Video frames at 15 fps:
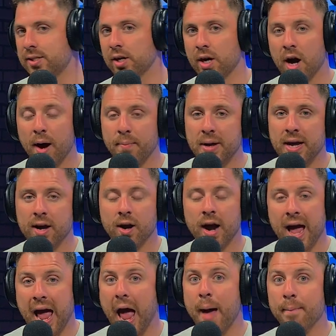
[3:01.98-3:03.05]
to come here
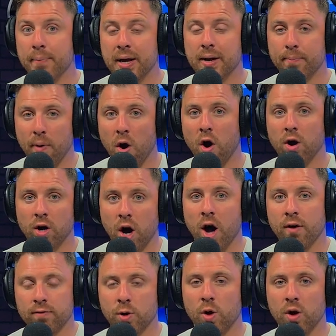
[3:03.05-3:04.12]
and be a part
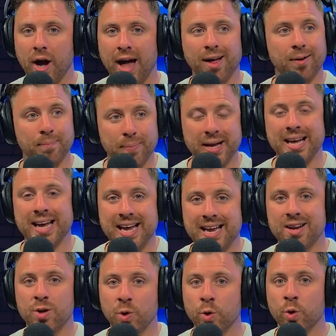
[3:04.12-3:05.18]
of Long Island, be
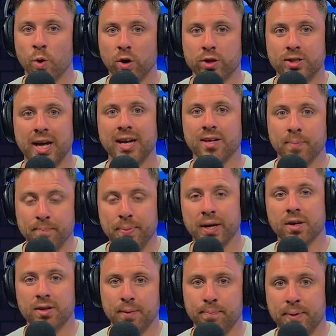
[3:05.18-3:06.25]
in New York State, to
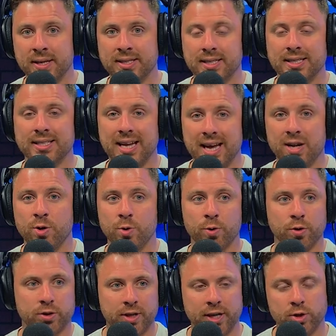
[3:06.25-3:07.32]
build business in New
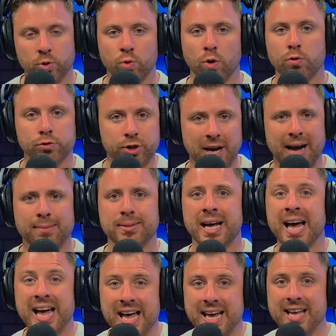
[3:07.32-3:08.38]
York State, to grow jobs
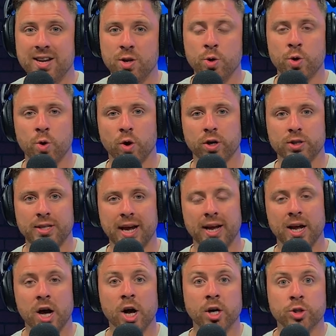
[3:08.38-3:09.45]
in New York State,
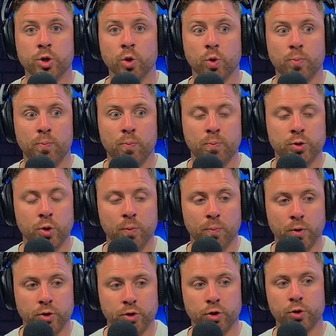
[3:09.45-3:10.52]
to
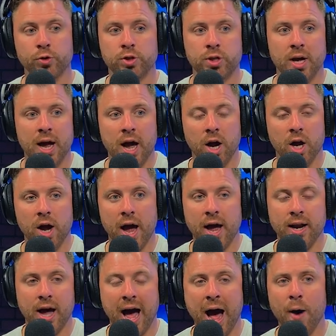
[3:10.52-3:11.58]
produce
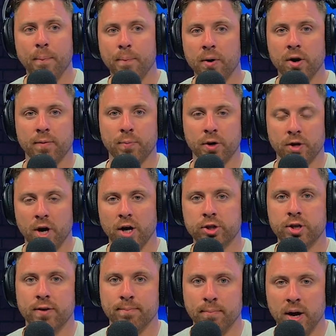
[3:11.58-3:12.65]
and output a
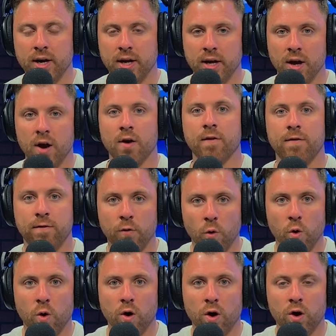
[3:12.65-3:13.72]
production of money
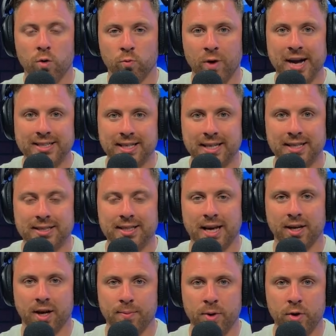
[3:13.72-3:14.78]
for residents
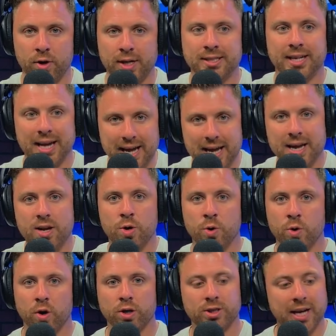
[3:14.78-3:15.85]
and communities in New
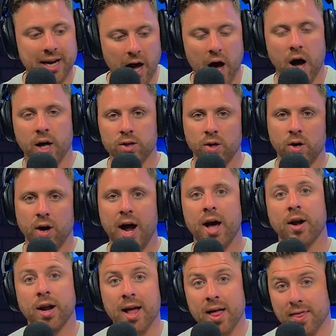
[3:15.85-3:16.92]
York State on Long
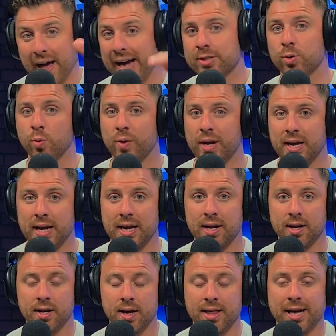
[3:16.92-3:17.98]
Island. That's what we need.
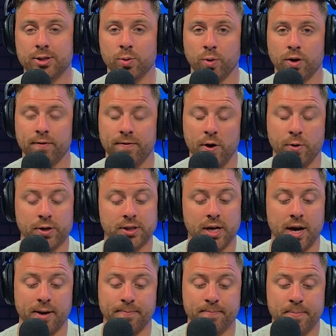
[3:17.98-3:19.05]
That's what we're going to focus
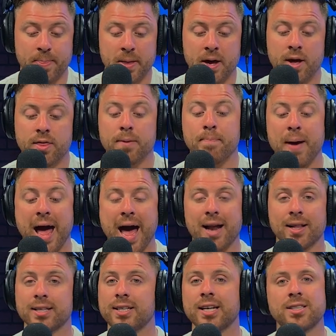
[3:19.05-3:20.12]
on. The bad.
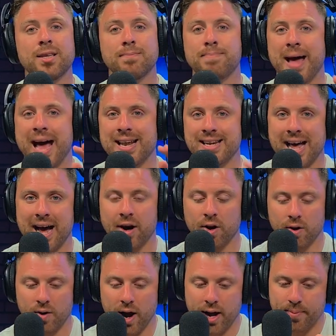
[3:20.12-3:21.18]
Let's get to the bad now,
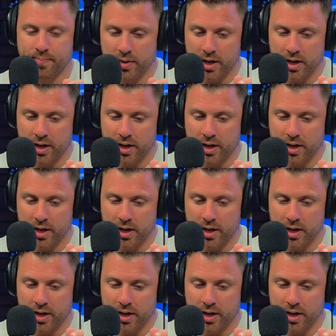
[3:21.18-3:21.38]
all right?